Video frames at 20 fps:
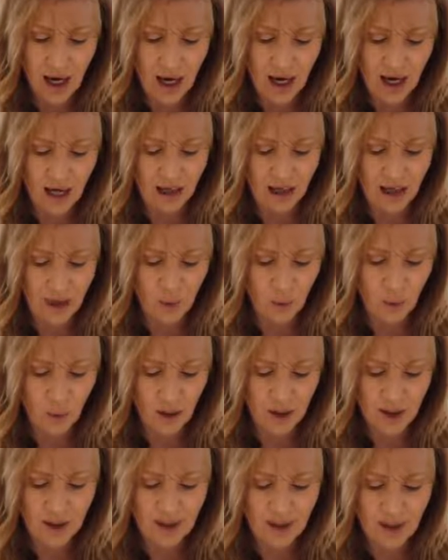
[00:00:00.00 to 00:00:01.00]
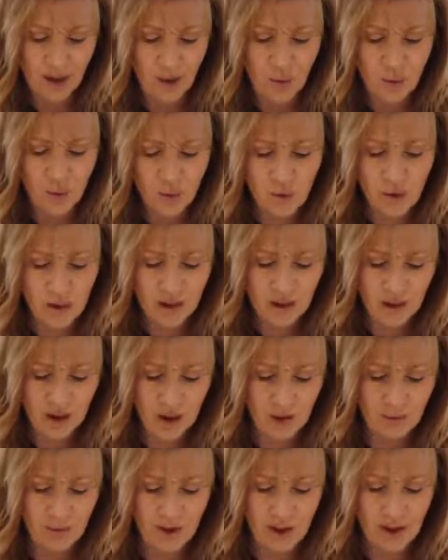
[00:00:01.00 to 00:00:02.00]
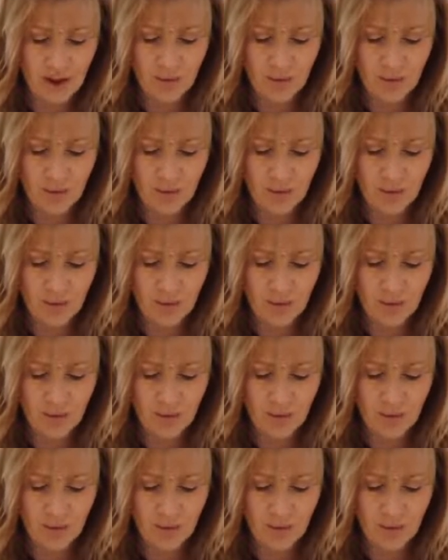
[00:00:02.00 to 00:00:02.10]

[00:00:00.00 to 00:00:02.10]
and it works out really cheaply.